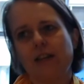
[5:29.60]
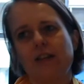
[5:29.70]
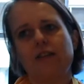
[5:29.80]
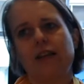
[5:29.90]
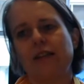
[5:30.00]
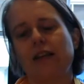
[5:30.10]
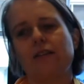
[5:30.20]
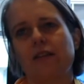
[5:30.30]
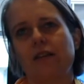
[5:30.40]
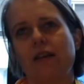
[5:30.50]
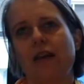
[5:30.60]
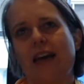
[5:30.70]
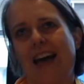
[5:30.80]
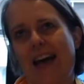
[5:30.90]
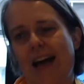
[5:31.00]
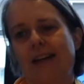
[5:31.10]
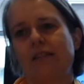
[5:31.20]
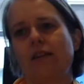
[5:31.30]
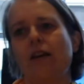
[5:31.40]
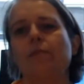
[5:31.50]
it doesn't add.
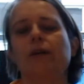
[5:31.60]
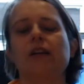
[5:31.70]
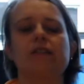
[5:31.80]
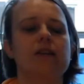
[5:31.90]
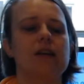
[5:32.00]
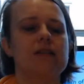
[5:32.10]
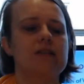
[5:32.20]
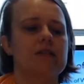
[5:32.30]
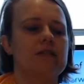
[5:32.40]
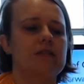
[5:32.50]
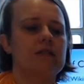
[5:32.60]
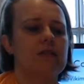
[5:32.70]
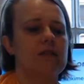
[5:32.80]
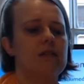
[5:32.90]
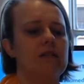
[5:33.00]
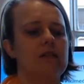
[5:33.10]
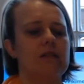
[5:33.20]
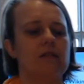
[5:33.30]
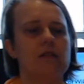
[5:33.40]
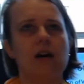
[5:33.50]
But it's it's
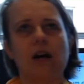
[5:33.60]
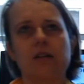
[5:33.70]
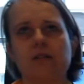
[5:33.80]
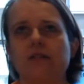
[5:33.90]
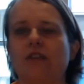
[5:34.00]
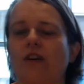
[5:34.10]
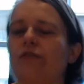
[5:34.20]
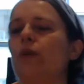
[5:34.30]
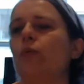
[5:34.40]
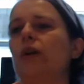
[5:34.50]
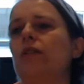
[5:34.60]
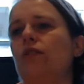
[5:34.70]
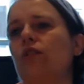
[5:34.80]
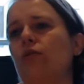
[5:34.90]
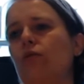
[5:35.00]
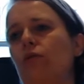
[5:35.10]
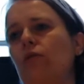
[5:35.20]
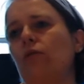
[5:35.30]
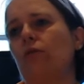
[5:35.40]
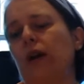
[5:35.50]
not something we do
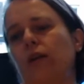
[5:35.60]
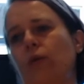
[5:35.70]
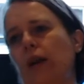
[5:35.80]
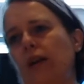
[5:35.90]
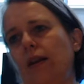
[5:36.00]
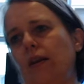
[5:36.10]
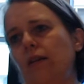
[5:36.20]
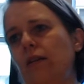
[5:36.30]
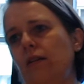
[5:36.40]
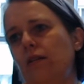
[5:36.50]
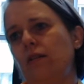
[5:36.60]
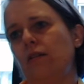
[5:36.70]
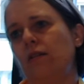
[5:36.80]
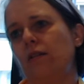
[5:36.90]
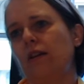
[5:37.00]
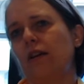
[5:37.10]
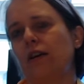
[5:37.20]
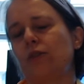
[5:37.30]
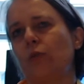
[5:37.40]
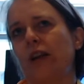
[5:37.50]
quite quickly
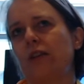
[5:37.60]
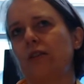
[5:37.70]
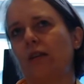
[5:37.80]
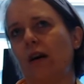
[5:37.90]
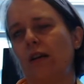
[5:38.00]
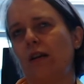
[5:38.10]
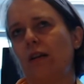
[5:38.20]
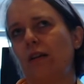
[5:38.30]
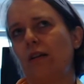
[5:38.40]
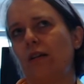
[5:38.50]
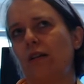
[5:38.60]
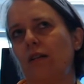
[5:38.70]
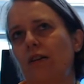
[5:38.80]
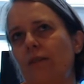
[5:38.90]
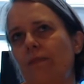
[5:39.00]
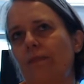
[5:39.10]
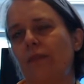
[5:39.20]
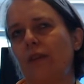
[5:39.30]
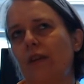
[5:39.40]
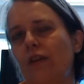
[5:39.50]
because what is not um,
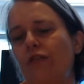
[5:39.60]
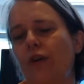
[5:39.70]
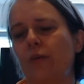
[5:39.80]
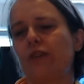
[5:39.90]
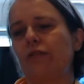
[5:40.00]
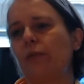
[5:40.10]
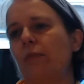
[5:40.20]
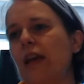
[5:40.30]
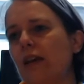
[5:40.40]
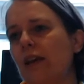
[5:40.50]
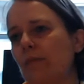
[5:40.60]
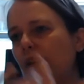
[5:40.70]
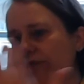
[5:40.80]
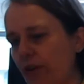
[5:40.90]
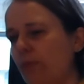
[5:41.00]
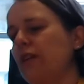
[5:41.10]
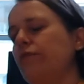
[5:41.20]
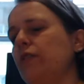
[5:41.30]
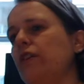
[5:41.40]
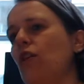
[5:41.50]
informative to me can be informative
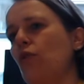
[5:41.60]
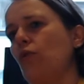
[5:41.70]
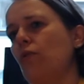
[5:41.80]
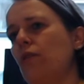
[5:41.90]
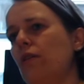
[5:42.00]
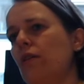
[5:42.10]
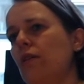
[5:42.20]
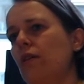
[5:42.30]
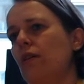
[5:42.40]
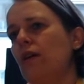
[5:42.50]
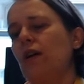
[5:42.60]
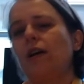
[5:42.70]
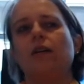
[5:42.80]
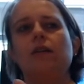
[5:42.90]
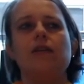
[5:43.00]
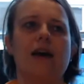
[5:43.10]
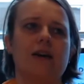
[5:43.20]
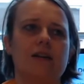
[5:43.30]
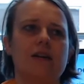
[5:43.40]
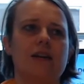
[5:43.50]
to you. Mm-hmm.
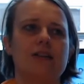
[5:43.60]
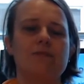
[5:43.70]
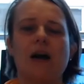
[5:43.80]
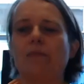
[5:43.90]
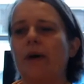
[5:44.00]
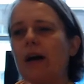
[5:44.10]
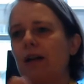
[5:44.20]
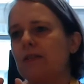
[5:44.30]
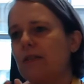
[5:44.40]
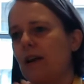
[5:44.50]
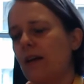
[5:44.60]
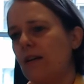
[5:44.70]
Yeah, it's my bias that